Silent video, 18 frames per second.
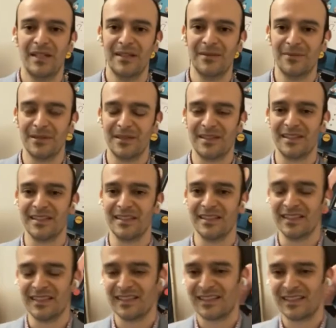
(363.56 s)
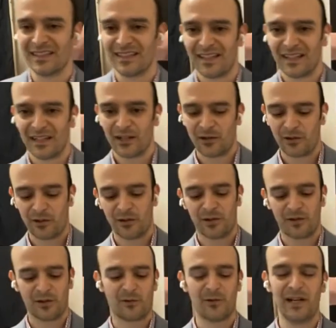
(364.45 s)
able to
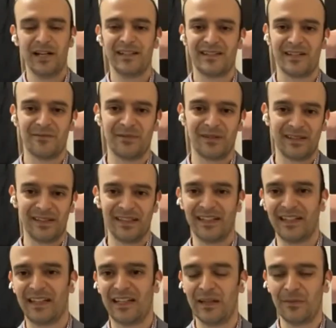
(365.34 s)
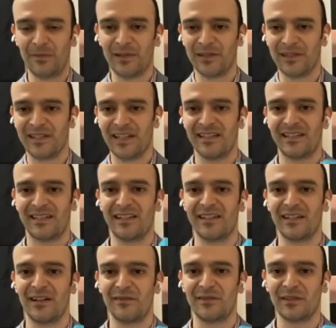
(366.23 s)
create something they can keep their test
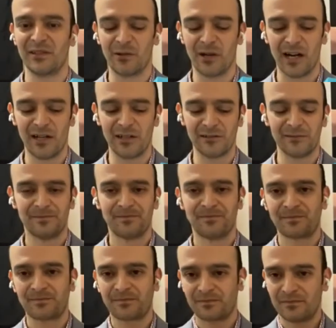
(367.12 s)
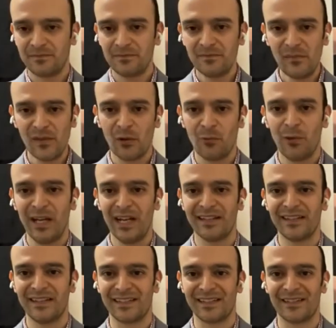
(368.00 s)
kit off the ground. We
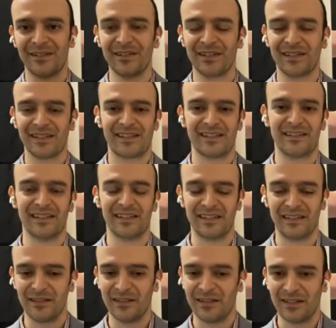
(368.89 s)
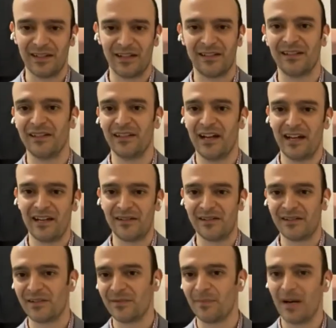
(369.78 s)
added this hook so they can hook it on the
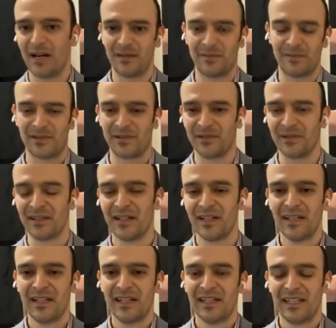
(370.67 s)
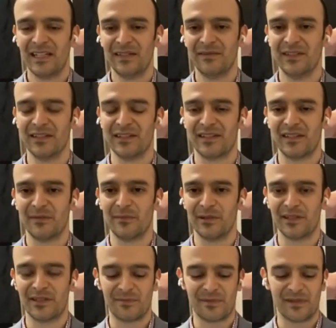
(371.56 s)
ladders, the pipes, or even the
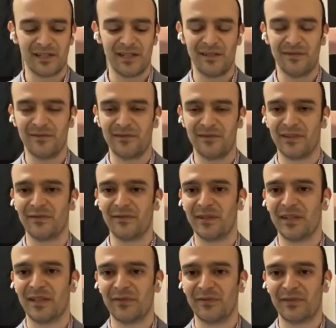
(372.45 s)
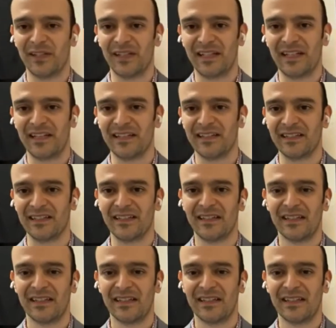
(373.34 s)
assemblies themselves if they can